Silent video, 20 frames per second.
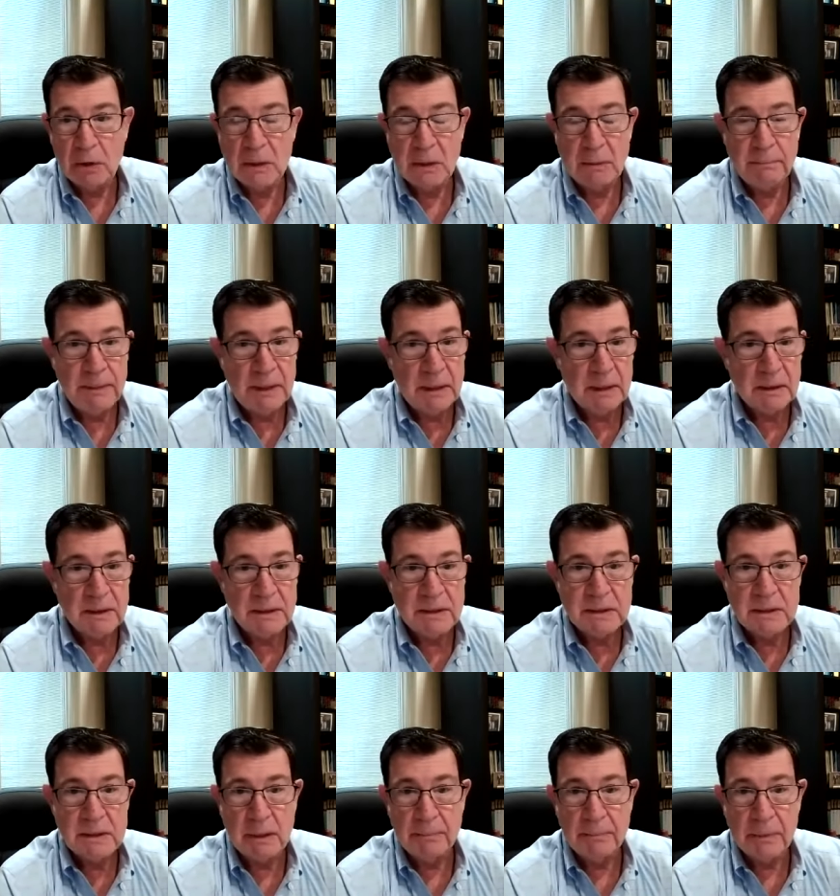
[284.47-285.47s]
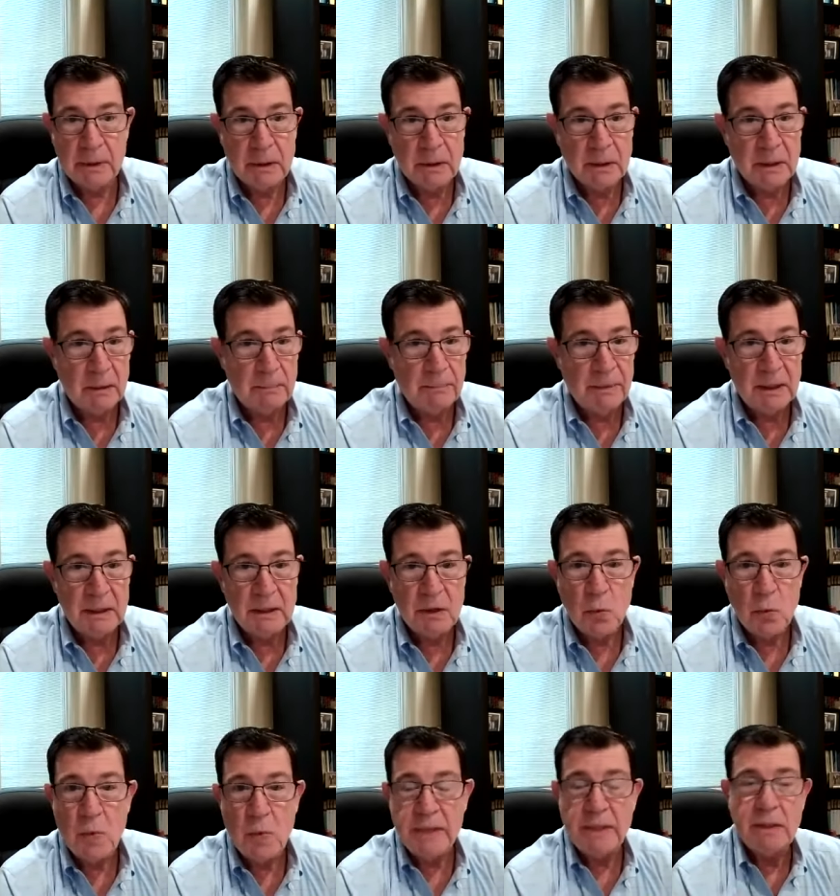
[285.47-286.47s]
can be in the summer, can be in the
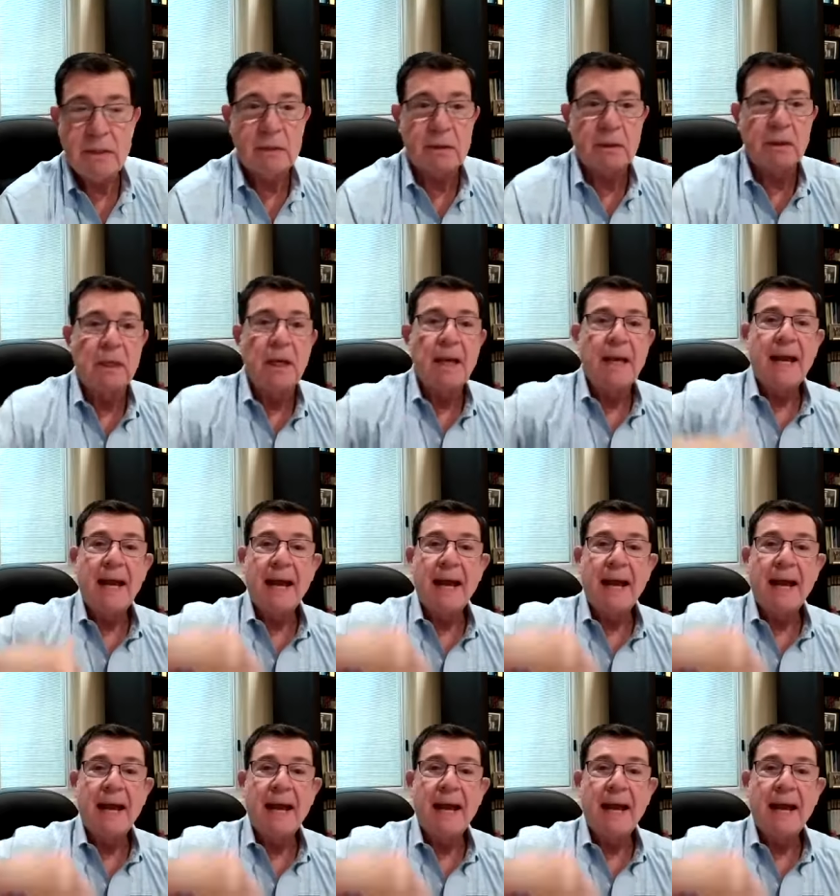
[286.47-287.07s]
winter,